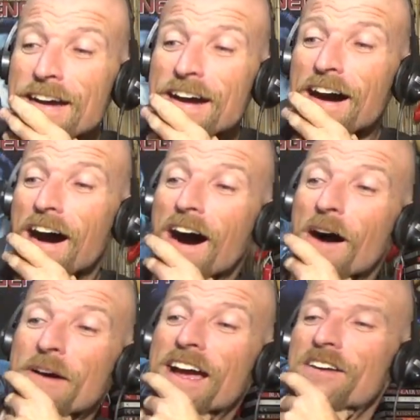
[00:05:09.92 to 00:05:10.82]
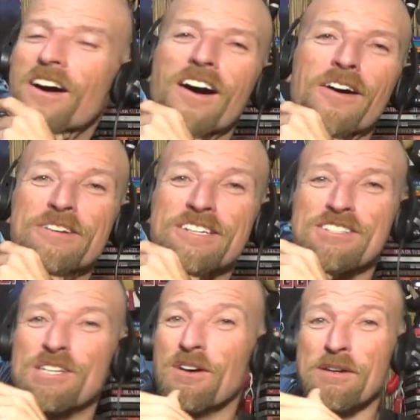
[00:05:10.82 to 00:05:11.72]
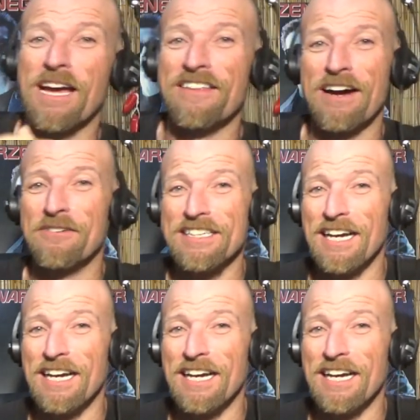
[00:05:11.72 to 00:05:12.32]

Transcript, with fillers: Oh man, oh we're gonna talk about that one.